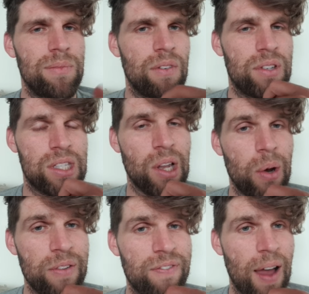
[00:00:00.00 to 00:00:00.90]

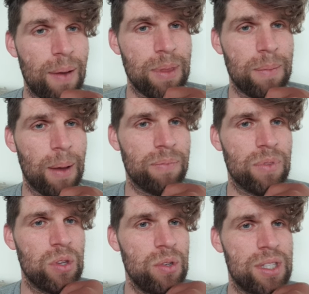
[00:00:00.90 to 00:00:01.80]
slowly farm them up.
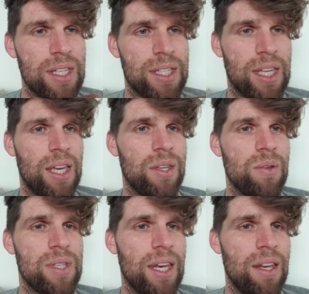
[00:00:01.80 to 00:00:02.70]
Use these here.
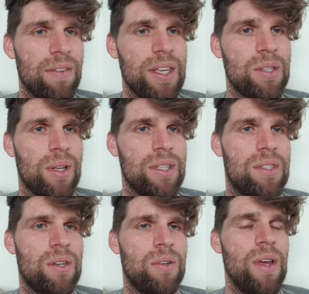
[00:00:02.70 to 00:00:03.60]
Use any of these ones
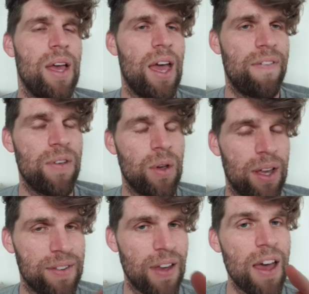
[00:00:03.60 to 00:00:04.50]
too. If
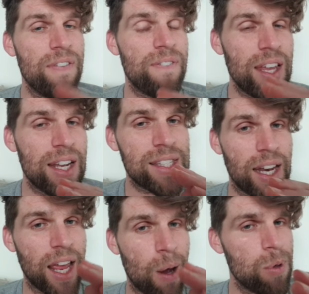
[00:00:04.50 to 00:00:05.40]
it is going
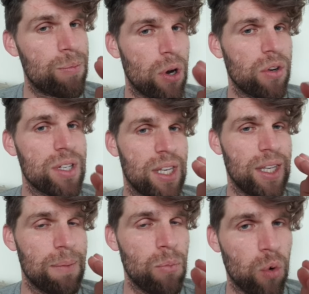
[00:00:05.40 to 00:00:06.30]
to help you progress and
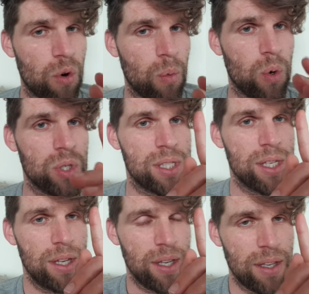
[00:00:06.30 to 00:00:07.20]
get more rewards,
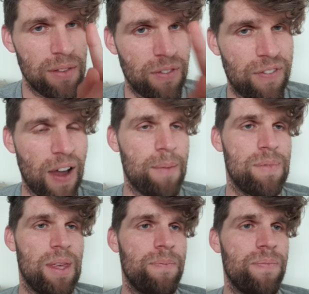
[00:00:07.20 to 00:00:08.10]
farm
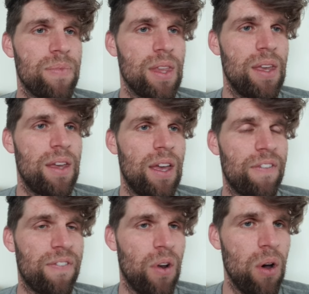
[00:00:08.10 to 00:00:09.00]
them.
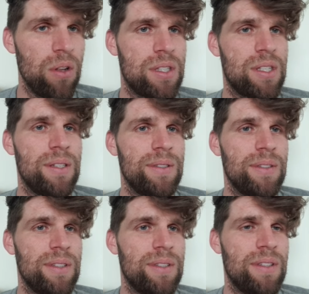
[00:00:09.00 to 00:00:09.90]
If not,
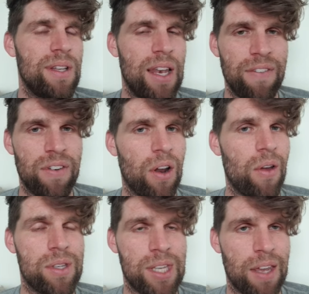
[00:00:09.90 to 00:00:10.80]
leave it
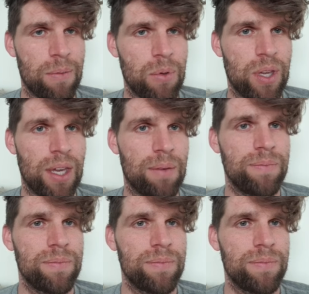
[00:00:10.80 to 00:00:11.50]
alone. Save up your gear.